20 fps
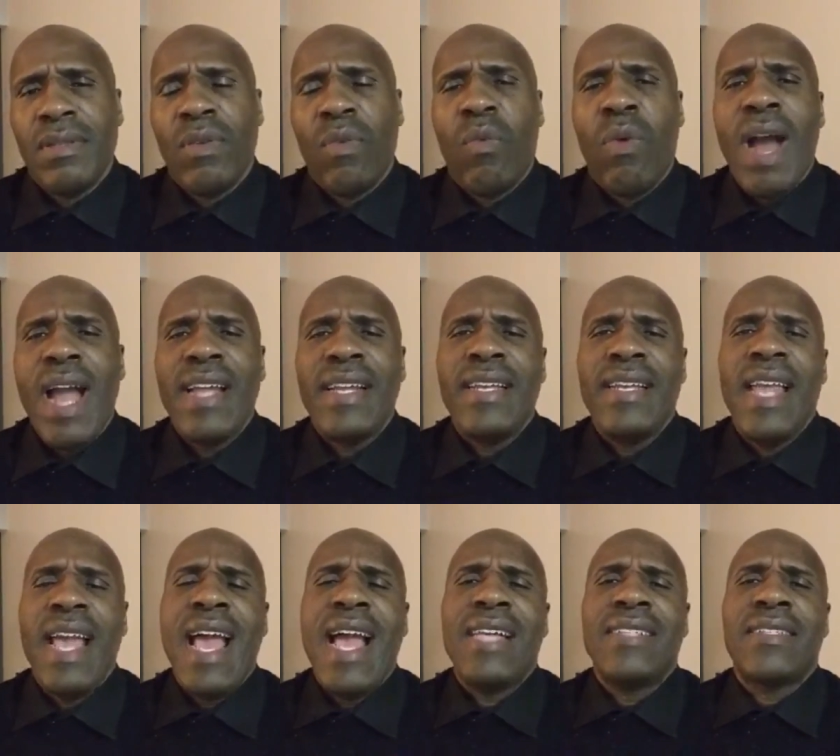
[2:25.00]
the white
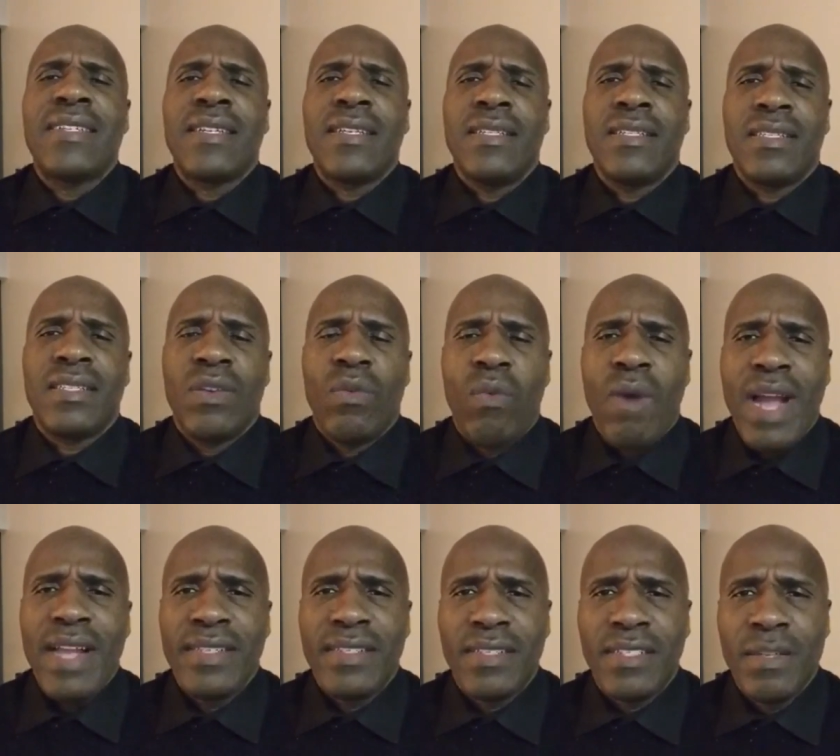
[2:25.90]
nationalists, the
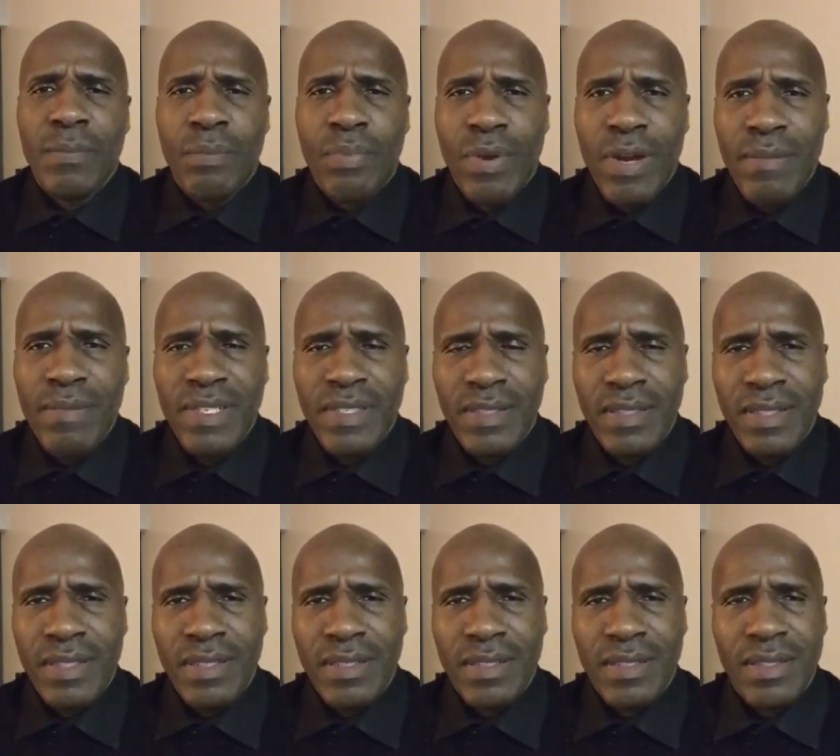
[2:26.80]
white
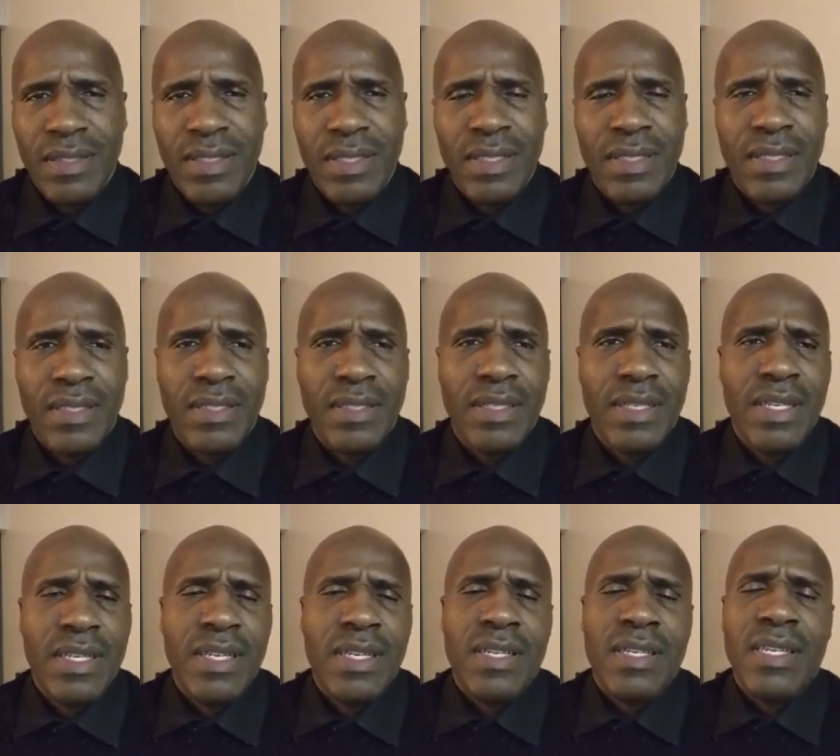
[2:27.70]
supremacists, the
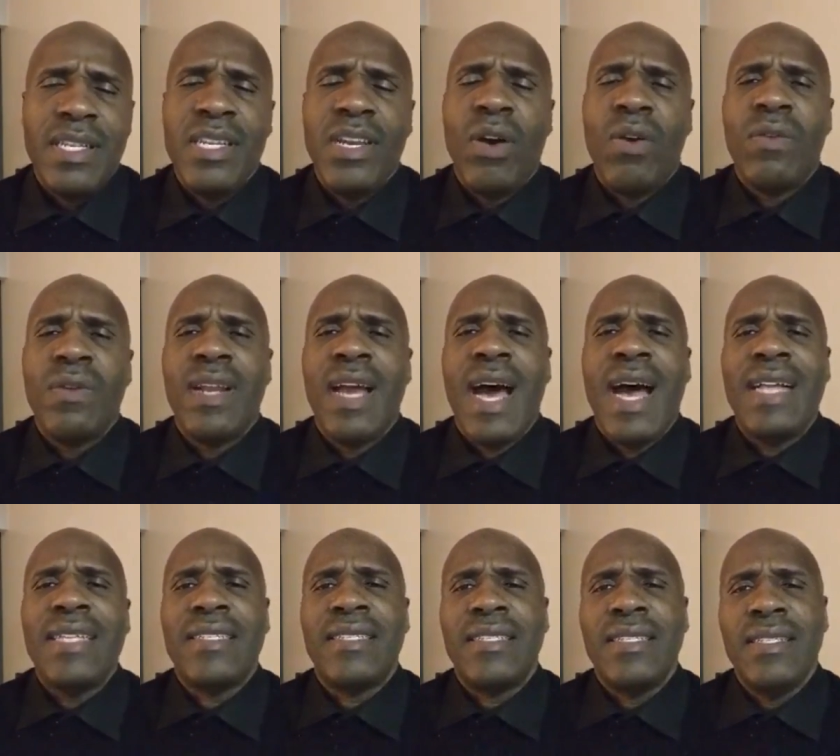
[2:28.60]
neo
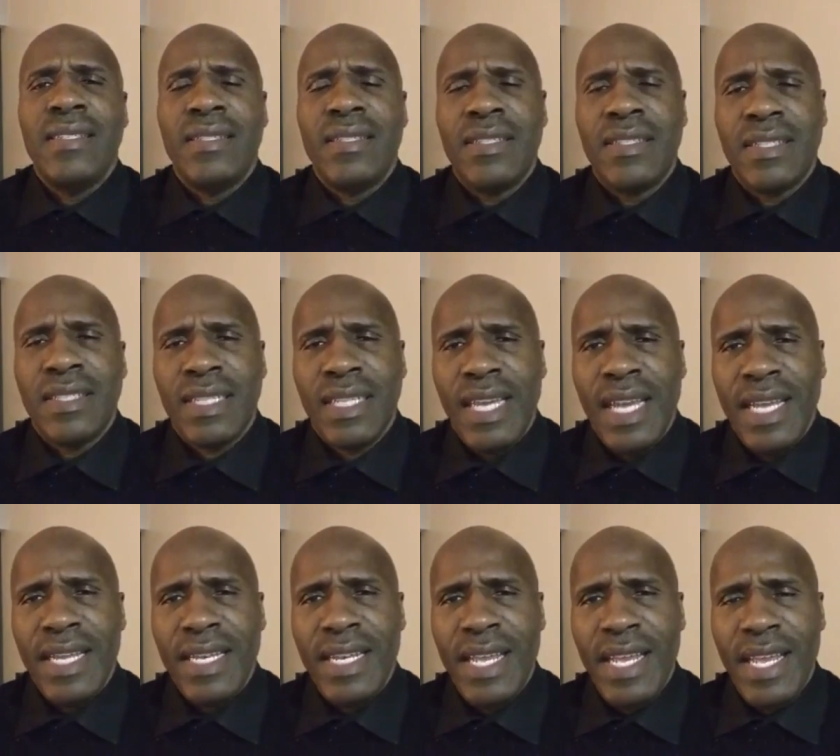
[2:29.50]
Nazis, the
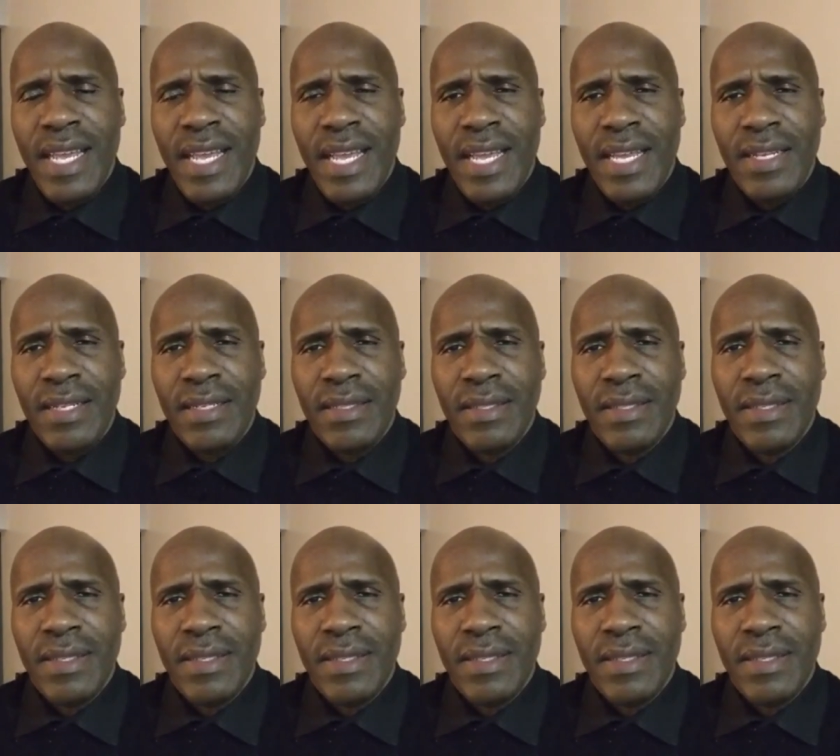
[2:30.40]
skinhead